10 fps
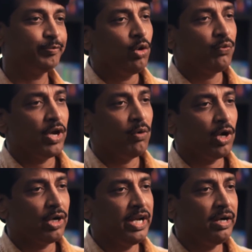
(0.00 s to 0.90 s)
If you have
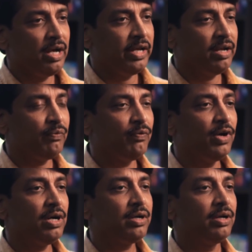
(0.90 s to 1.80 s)
already done enough
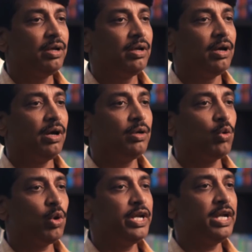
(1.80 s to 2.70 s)
work on
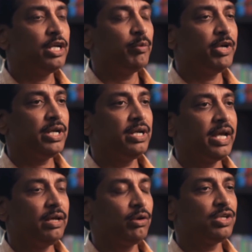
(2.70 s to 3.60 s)
coordinate geometry and
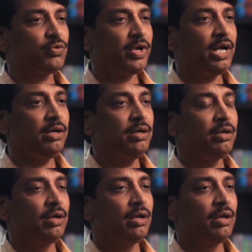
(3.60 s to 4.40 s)
calculus front